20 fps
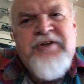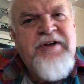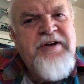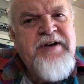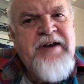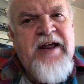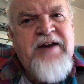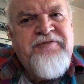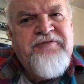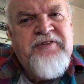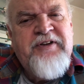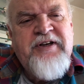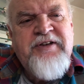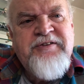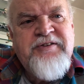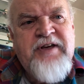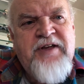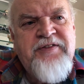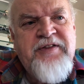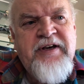it
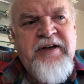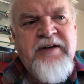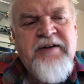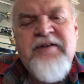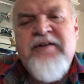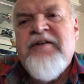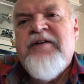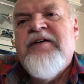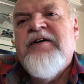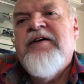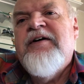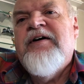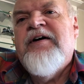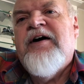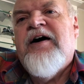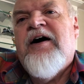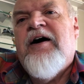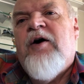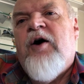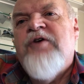Netflix, I think?
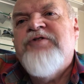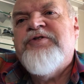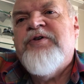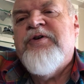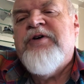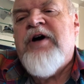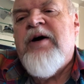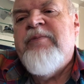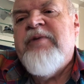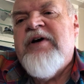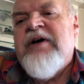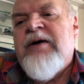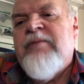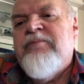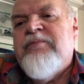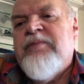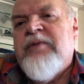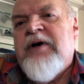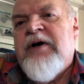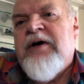Also coming up.